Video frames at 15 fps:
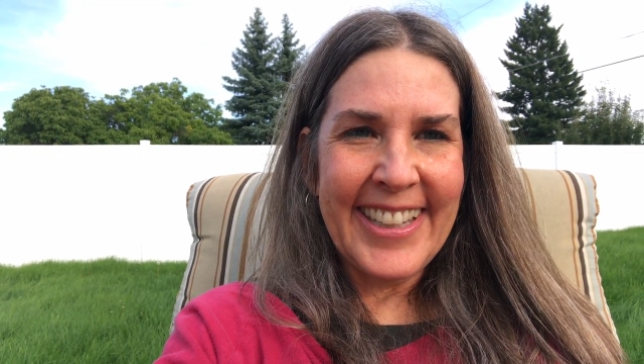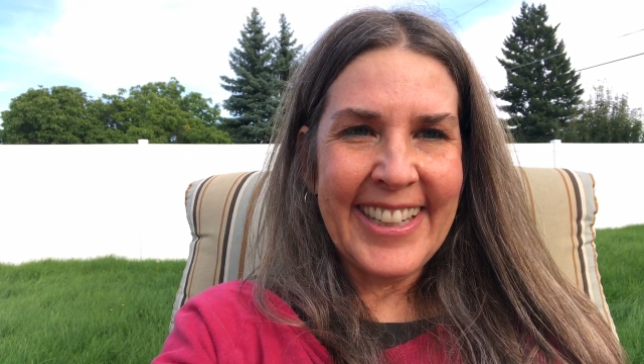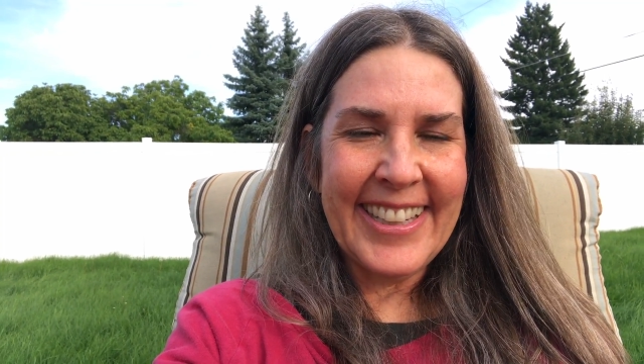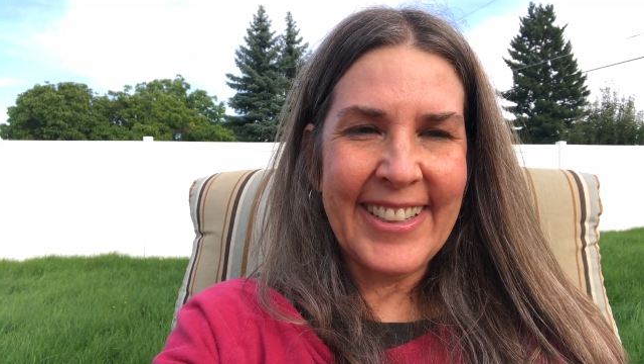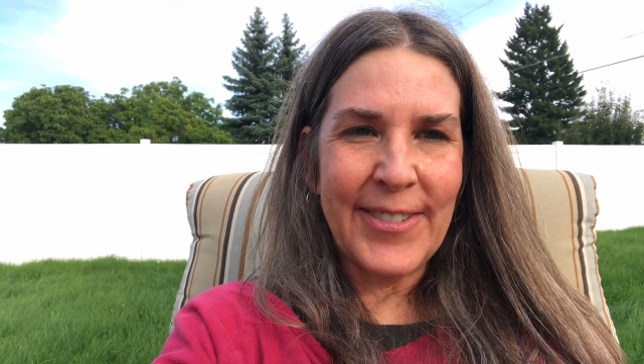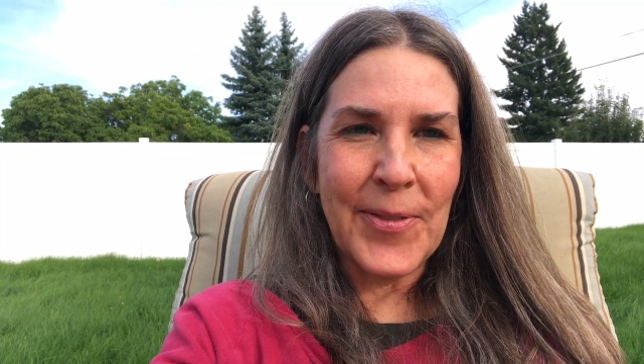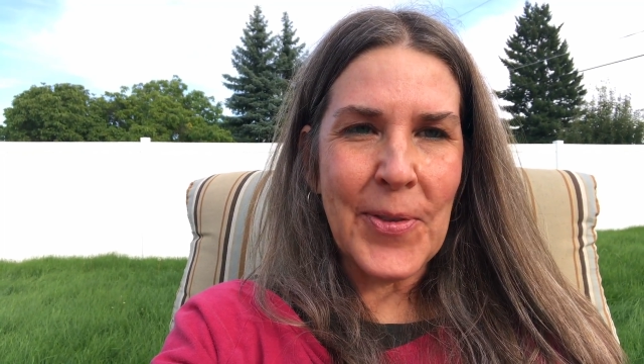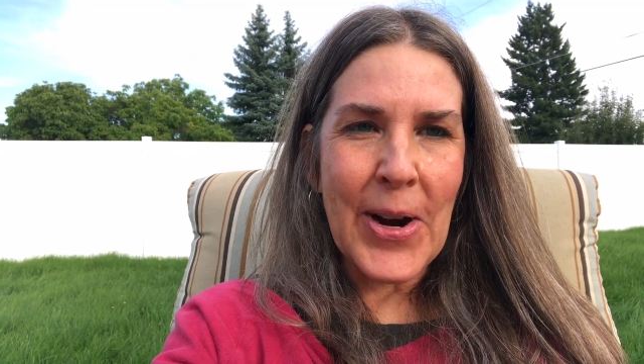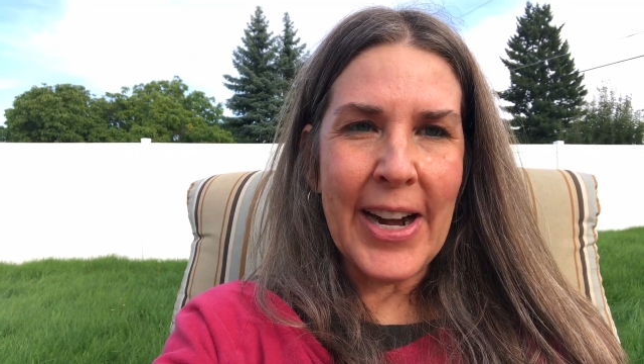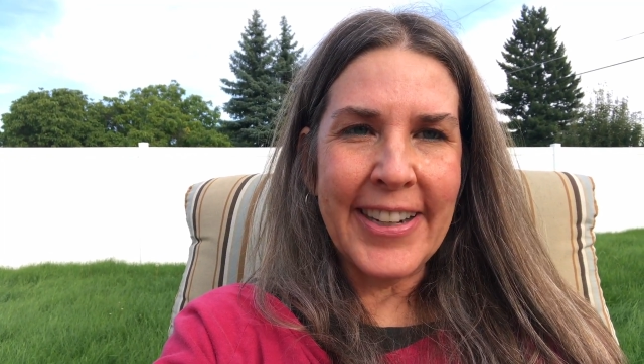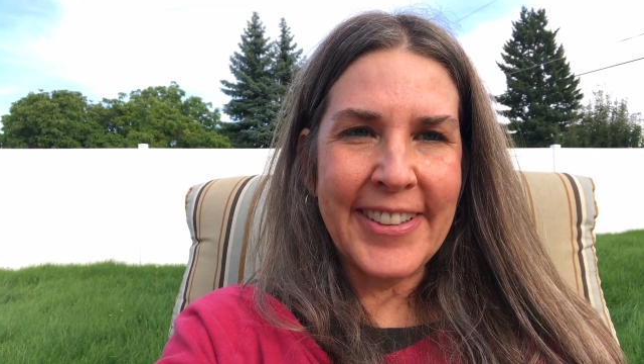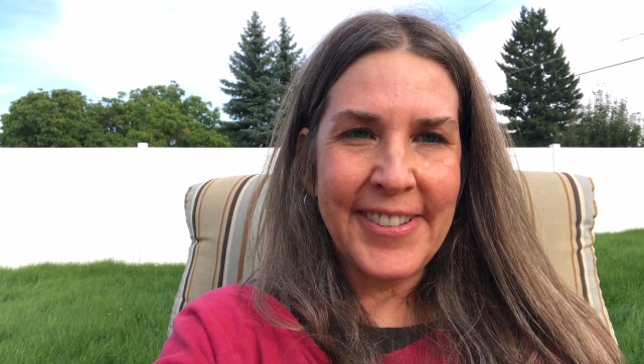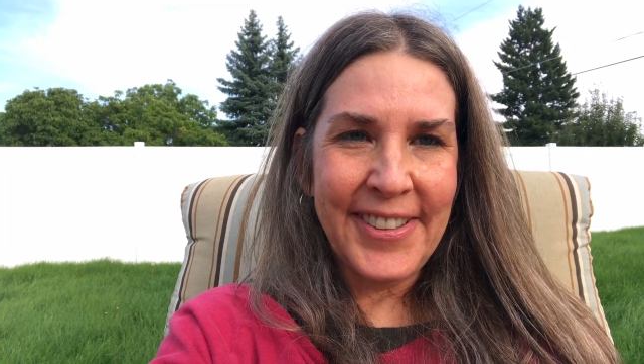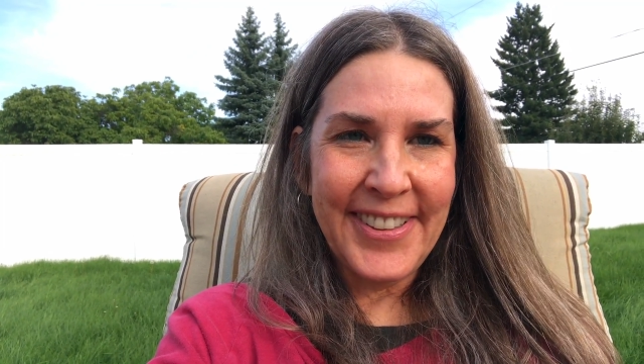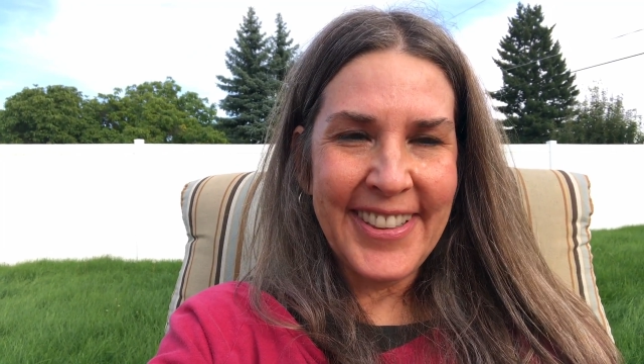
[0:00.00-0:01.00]
It is
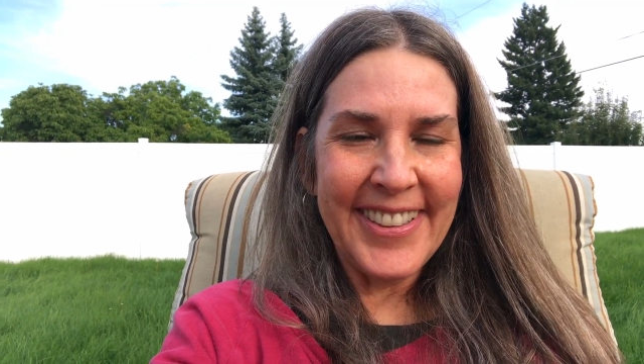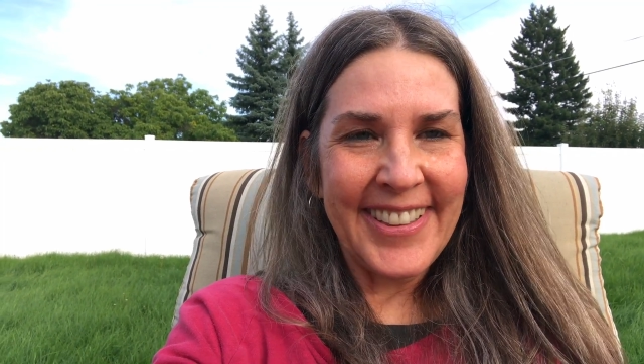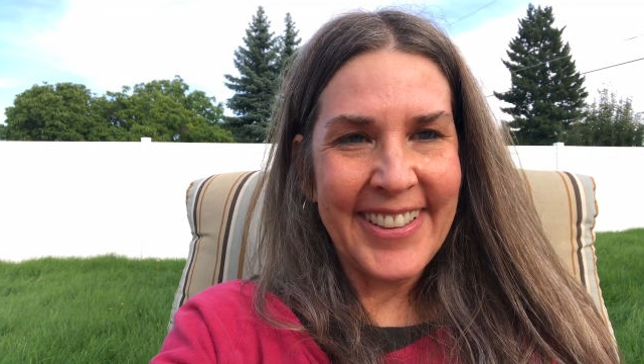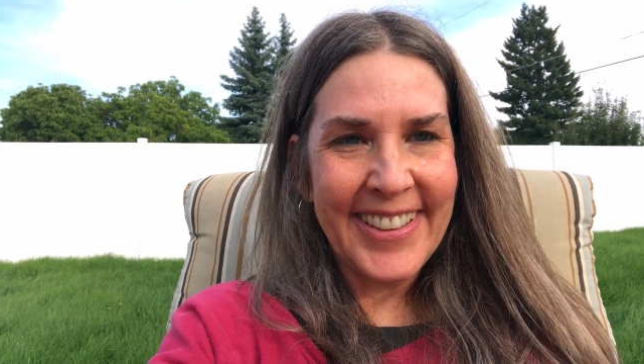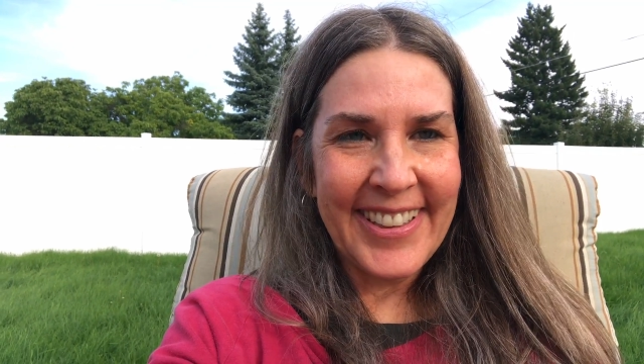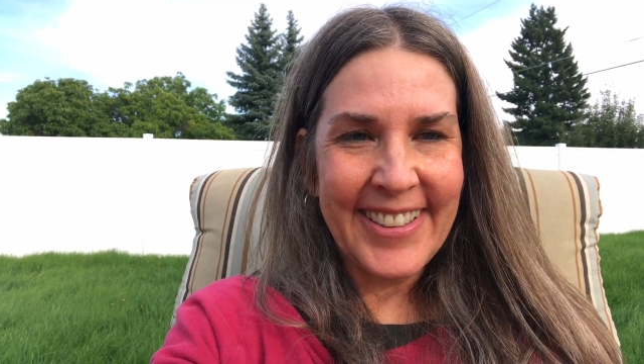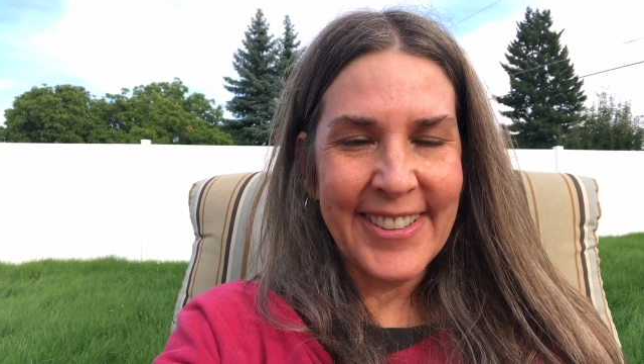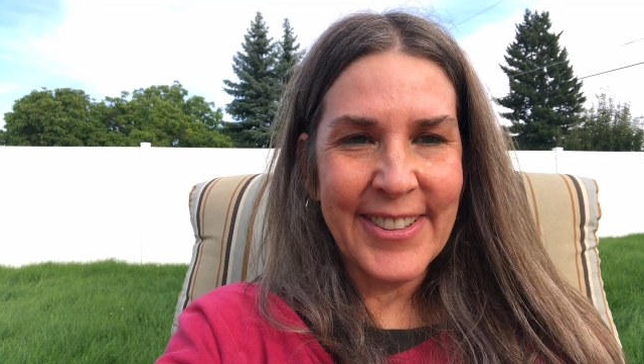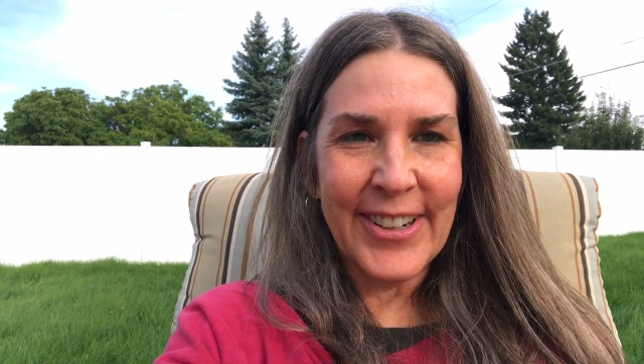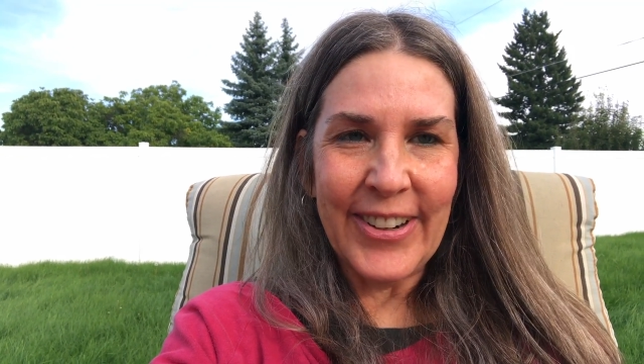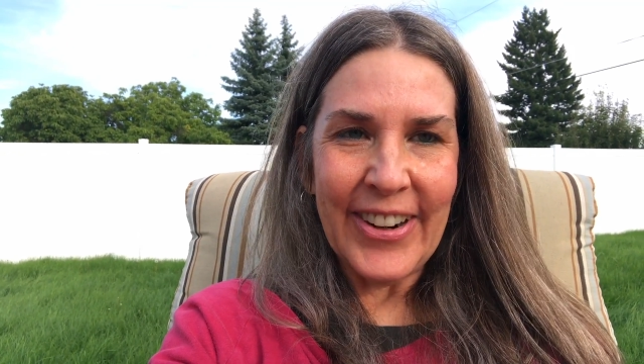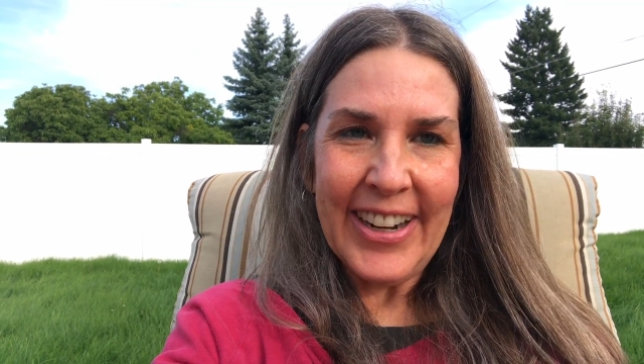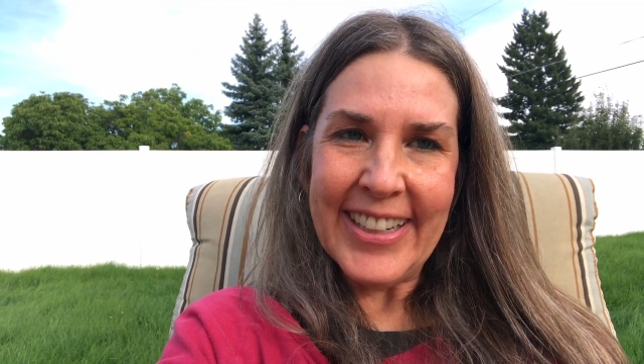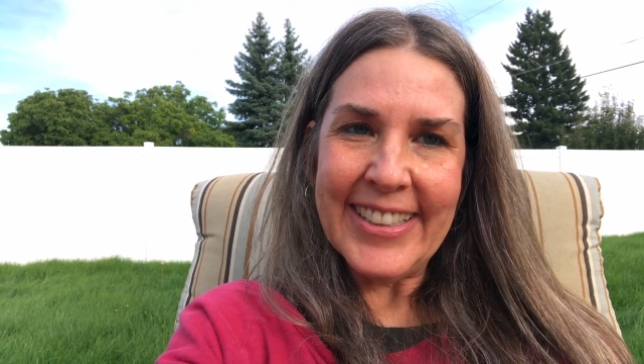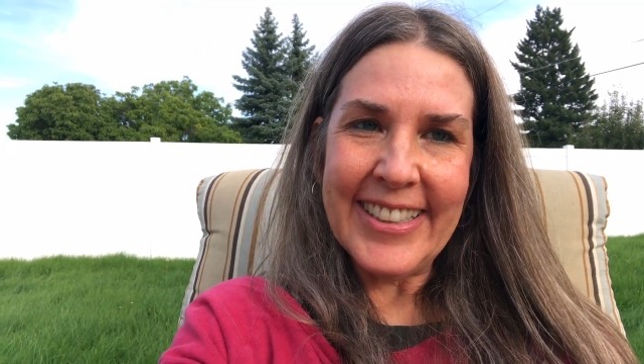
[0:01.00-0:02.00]
wild, it is
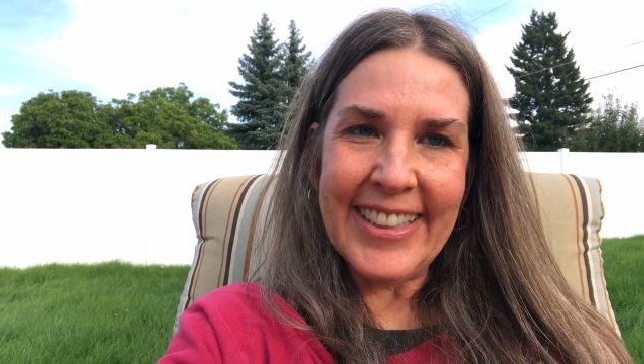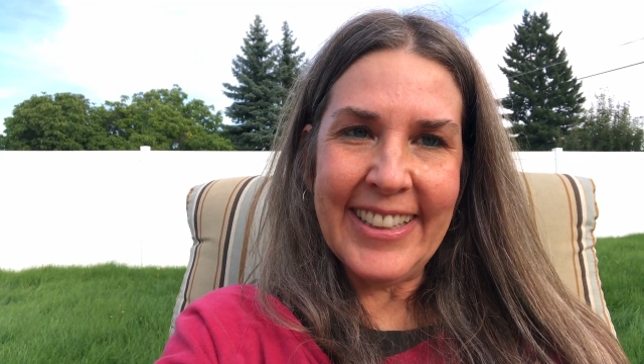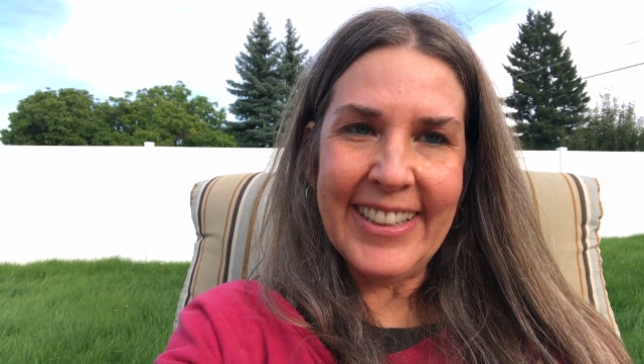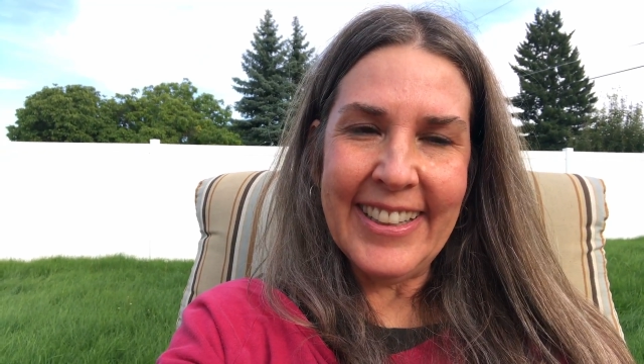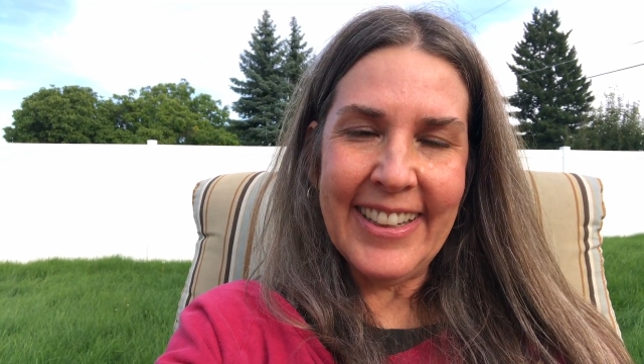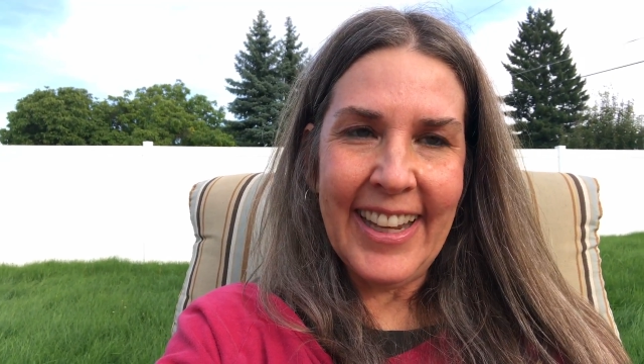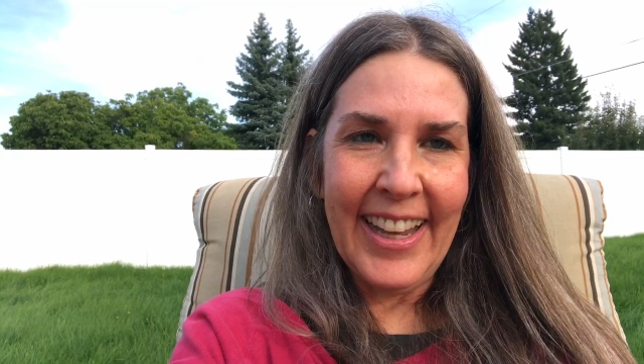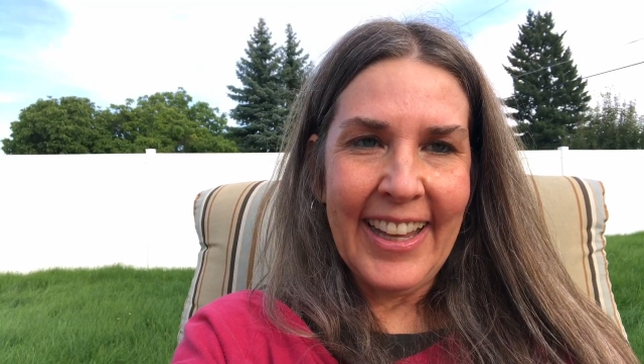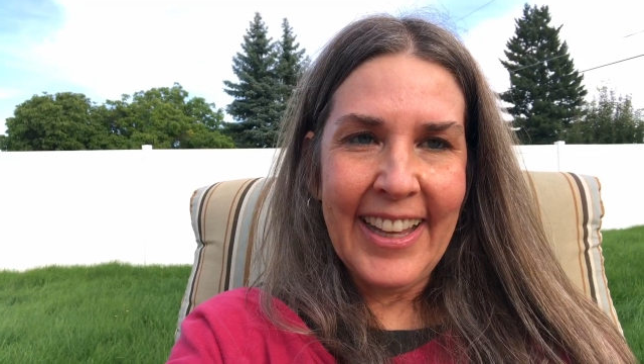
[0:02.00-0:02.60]
crazy,